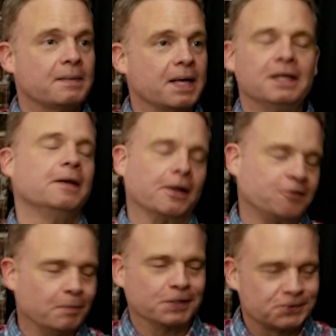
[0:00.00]
Not
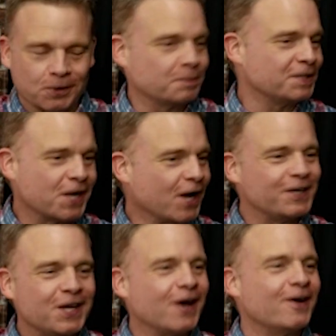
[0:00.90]
too much trouble, but
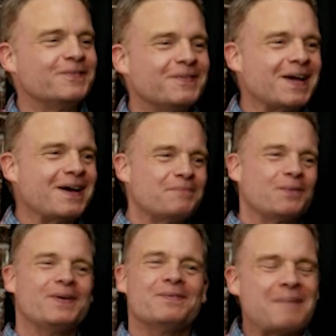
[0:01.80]

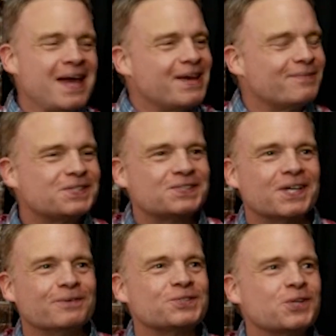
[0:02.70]
but it was
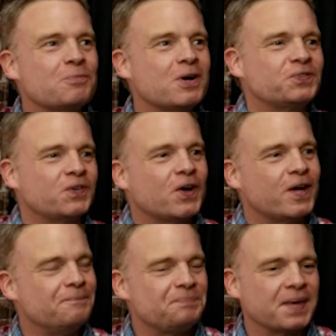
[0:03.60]
so much
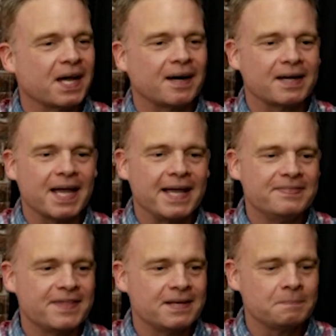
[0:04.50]
fun.
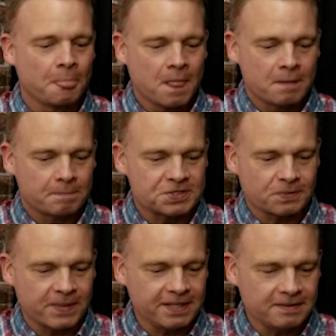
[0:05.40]
And then
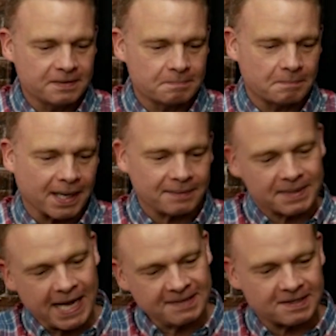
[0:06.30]
between my
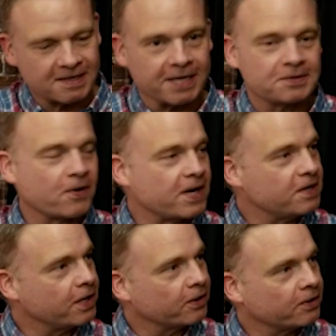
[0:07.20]
8th and 9th grade
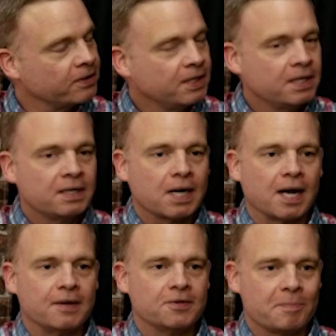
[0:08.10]
year,
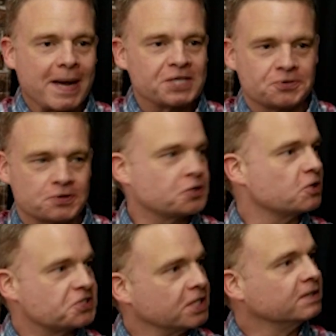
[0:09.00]
the pastor of the
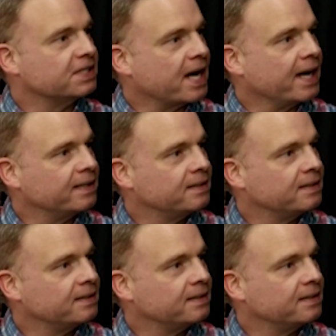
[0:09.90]
church suddenly died.